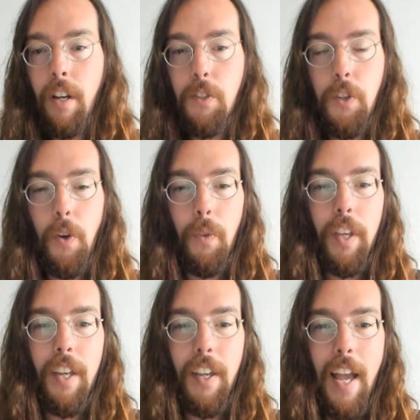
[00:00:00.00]
Uh, so you're
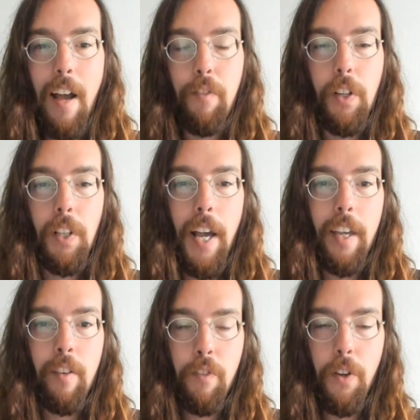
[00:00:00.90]
only getting half a
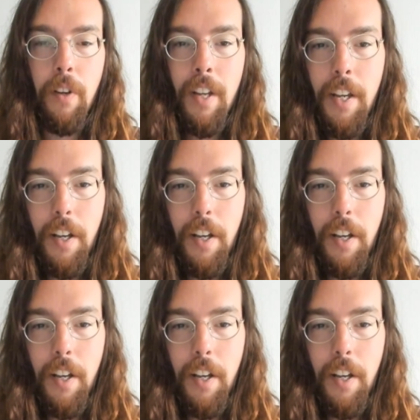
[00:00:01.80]
clank if you're